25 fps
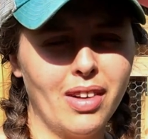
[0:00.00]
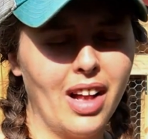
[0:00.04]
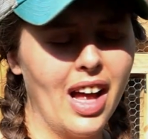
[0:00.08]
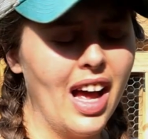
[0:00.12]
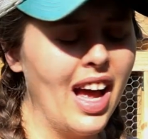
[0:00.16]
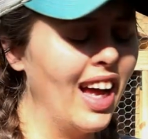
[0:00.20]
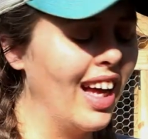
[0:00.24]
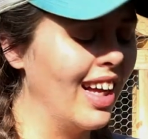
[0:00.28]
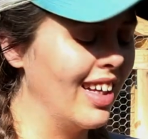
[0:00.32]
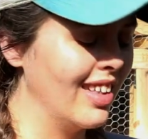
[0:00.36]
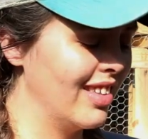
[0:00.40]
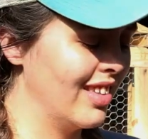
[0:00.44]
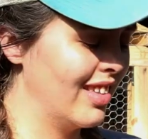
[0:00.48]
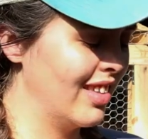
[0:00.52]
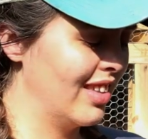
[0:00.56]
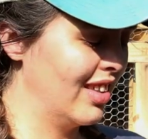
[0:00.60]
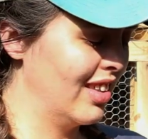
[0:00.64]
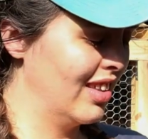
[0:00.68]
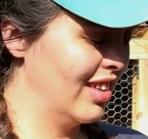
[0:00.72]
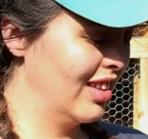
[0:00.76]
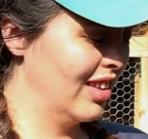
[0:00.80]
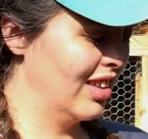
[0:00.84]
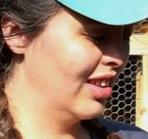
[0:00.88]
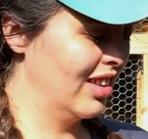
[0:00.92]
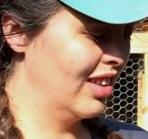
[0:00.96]
last.
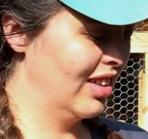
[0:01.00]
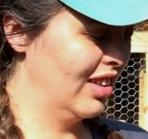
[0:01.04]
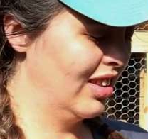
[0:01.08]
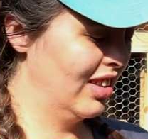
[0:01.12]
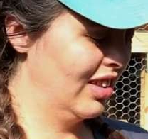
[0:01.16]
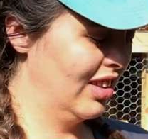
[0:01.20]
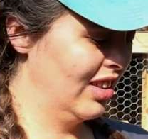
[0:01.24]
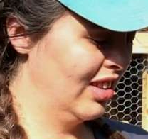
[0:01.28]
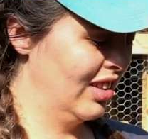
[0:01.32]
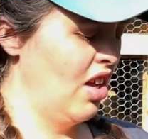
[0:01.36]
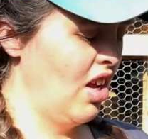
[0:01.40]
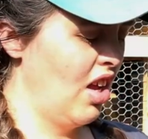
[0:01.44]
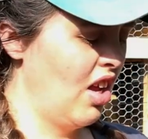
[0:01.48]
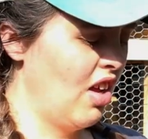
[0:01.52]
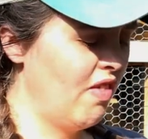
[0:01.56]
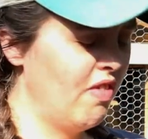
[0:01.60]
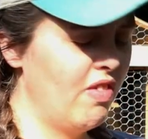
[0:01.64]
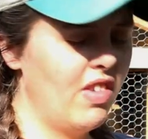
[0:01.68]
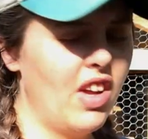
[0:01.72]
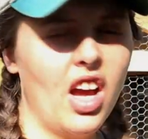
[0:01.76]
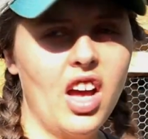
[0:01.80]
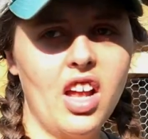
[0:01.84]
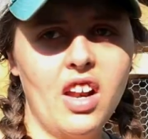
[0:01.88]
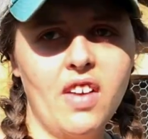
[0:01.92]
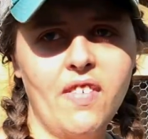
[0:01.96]
I've
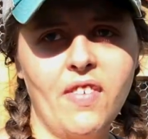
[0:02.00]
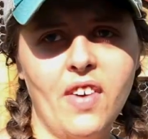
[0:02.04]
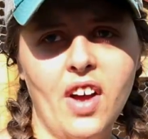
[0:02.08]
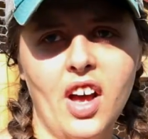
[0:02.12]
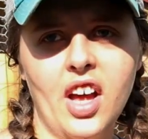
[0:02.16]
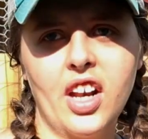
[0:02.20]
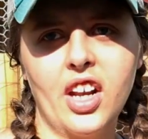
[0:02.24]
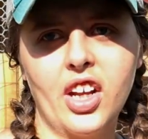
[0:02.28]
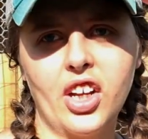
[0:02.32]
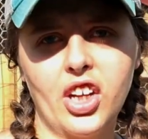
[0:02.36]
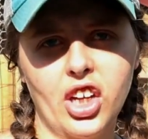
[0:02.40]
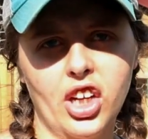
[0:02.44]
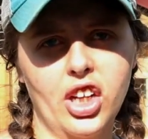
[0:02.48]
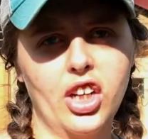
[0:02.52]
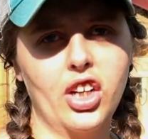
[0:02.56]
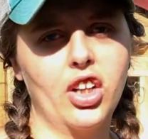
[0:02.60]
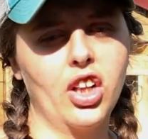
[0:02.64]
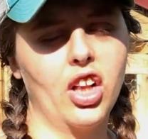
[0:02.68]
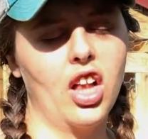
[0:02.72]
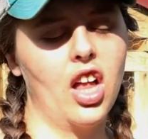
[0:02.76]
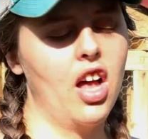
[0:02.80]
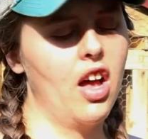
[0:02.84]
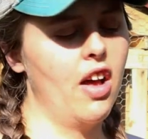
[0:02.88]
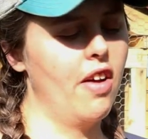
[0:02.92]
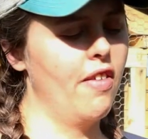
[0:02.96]
yet to find a good
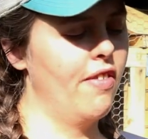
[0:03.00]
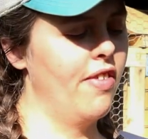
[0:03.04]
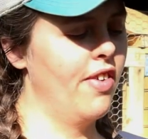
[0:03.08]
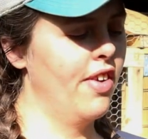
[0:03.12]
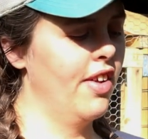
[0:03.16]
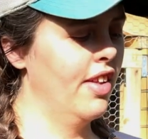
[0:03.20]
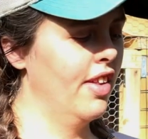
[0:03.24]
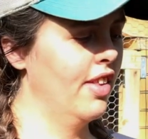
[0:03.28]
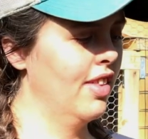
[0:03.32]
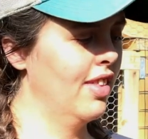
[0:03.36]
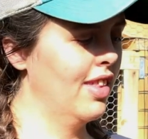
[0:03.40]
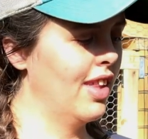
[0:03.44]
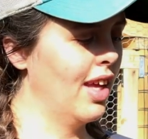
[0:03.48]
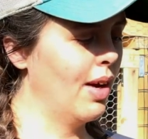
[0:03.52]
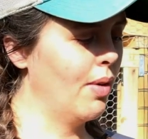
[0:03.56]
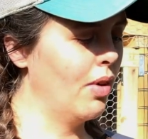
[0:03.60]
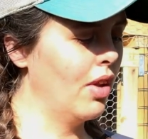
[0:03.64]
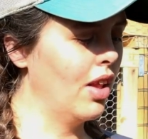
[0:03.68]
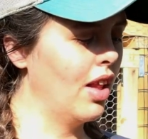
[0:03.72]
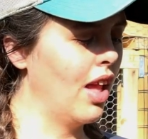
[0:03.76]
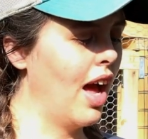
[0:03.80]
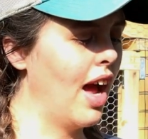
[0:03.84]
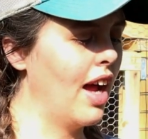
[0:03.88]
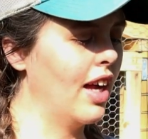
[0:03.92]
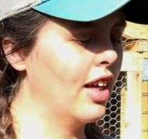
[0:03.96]
glove that
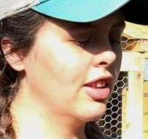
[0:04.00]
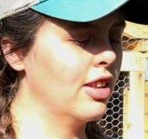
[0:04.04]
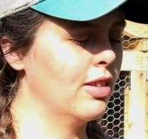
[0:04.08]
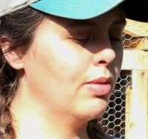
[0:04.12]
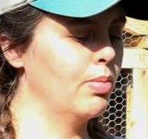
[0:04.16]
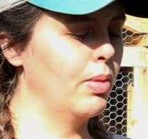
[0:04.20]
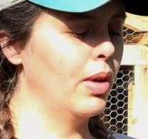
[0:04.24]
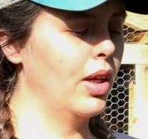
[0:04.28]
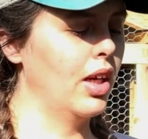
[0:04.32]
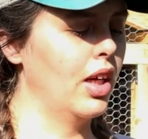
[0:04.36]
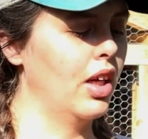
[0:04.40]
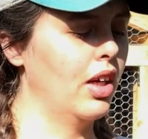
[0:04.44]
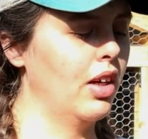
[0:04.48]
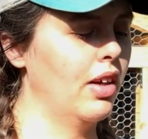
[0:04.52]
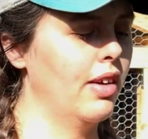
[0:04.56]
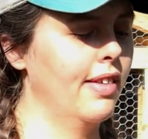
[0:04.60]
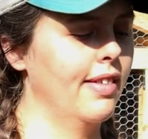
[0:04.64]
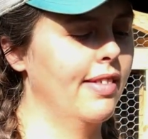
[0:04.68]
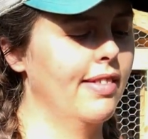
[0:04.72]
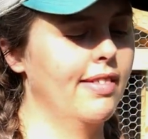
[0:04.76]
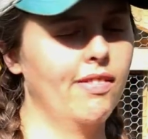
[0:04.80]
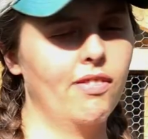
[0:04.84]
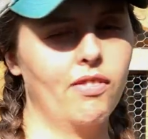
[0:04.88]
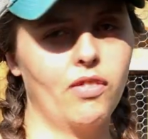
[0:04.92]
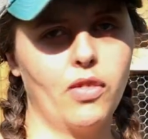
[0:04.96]
will last me
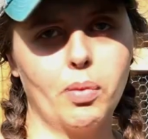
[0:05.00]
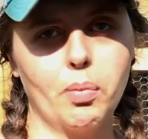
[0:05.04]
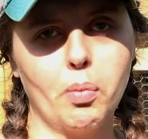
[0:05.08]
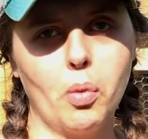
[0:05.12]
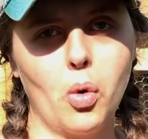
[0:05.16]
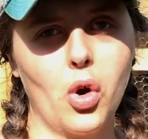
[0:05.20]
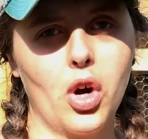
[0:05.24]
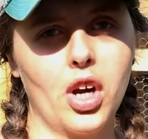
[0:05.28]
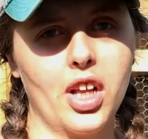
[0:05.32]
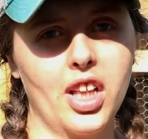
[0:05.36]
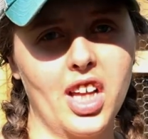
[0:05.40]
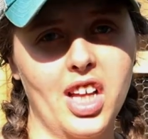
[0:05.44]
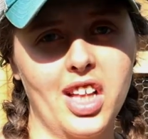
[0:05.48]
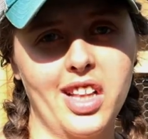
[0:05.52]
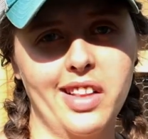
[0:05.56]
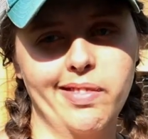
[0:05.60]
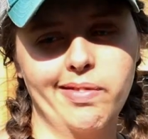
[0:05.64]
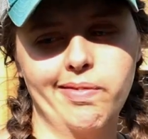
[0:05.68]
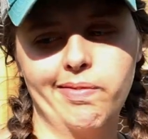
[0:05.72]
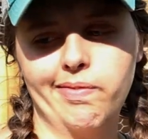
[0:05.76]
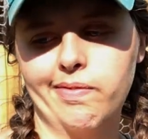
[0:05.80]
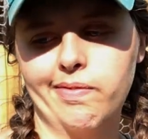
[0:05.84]
for more than